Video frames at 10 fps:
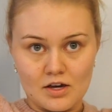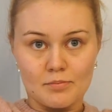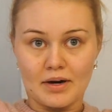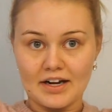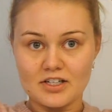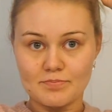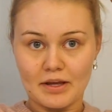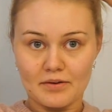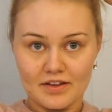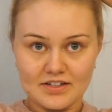But I just
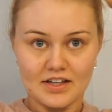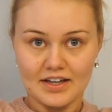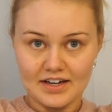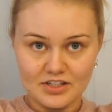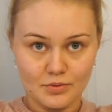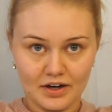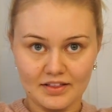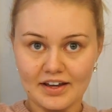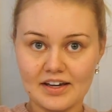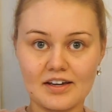play with it until I get it to where I
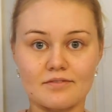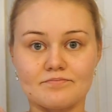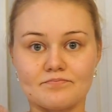like it.